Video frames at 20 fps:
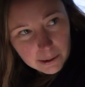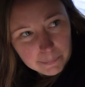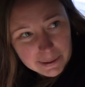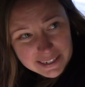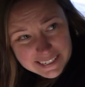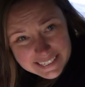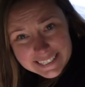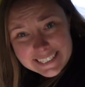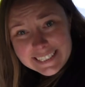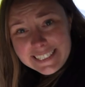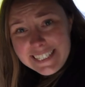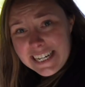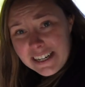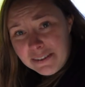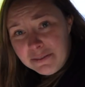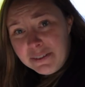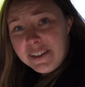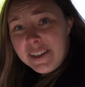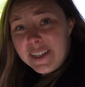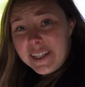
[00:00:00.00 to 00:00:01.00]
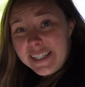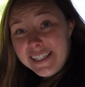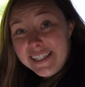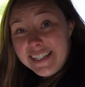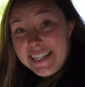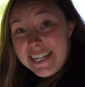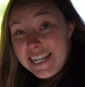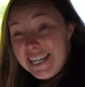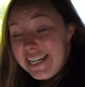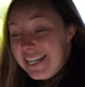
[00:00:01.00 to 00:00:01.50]
basically everything you
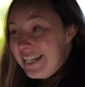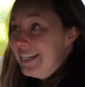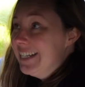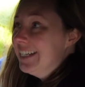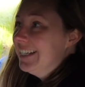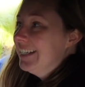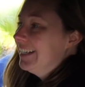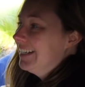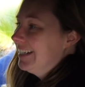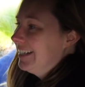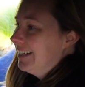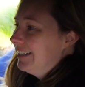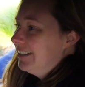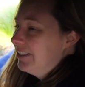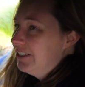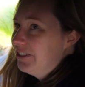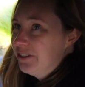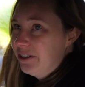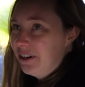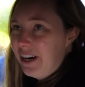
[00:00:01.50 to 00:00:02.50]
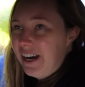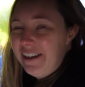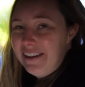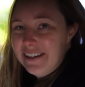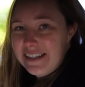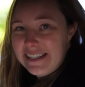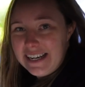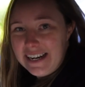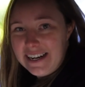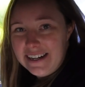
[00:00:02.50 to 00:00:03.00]
need to try
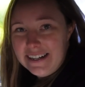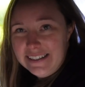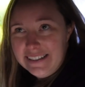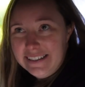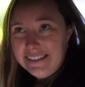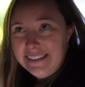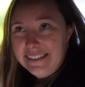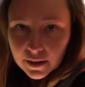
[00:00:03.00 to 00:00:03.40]
this out.